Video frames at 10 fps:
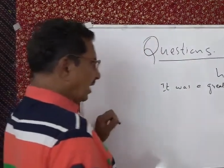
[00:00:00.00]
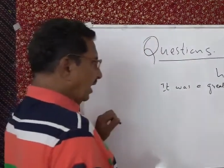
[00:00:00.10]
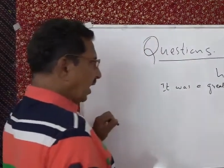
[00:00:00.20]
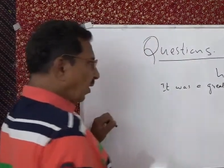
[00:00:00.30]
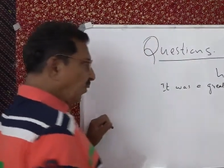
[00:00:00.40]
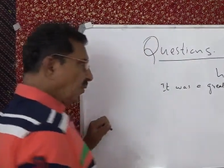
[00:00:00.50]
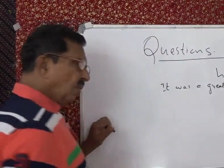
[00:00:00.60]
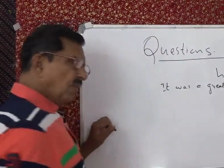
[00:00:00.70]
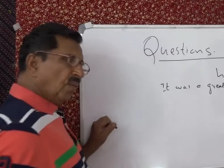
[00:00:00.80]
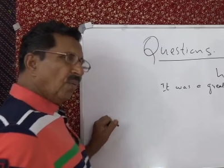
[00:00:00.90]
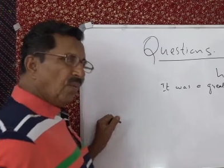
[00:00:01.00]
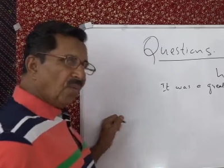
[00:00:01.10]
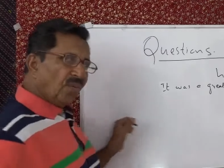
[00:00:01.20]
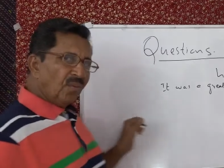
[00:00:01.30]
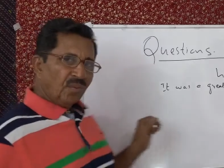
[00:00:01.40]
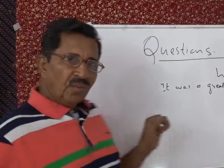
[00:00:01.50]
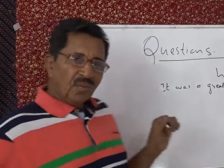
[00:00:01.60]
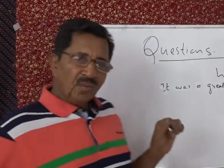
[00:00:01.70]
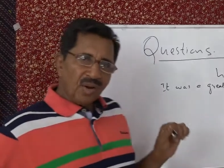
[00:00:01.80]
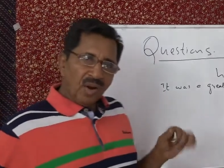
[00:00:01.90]
how,
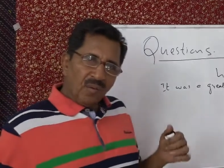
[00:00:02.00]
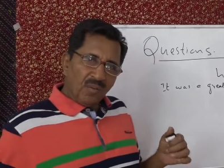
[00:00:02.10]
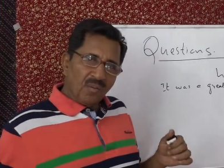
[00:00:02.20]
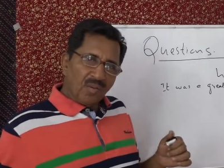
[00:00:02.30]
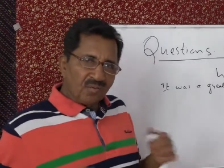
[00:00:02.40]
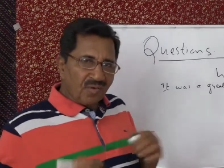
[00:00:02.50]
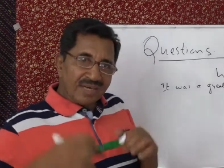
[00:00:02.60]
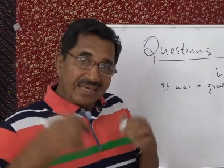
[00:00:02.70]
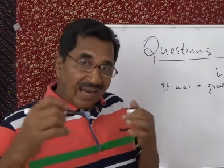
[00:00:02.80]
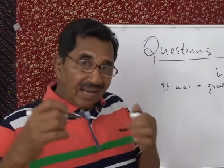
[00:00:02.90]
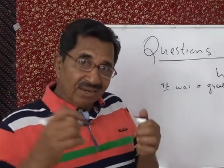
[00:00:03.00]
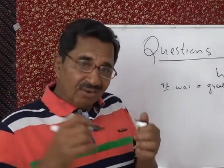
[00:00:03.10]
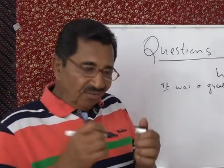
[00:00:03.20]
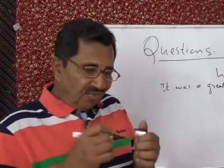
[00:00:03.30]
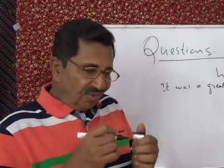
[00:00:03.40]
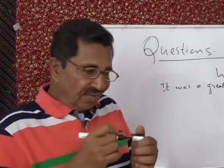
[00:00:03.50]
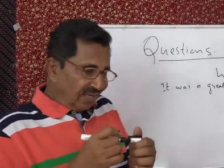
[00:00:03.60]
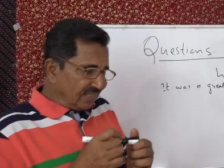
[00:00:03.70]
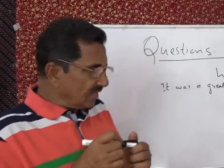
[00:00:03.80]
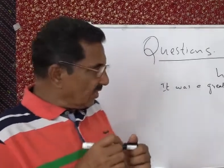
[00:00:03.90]
what kind of
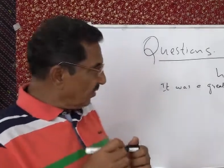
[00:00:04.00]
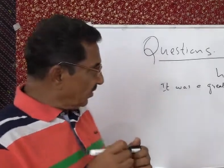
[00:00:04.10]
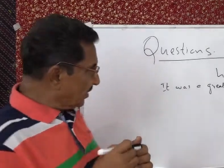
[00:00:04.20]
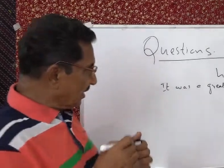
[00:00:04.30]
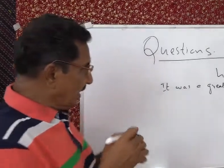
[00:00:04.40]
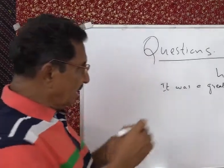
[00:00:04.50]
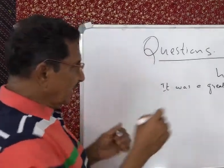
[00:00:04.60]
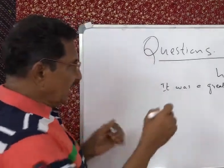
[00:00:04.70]
excellence is that?